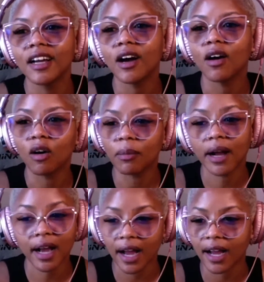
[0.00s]
Oh my
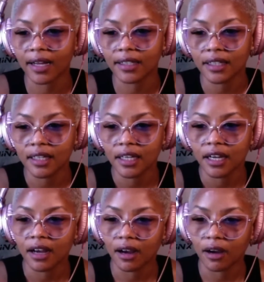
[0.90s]
God.
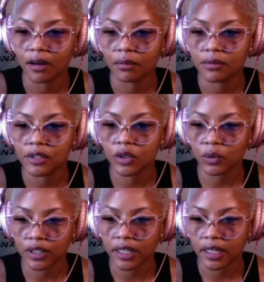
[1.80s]
So
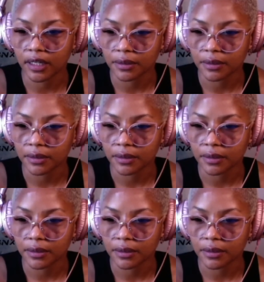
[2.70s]
yeah.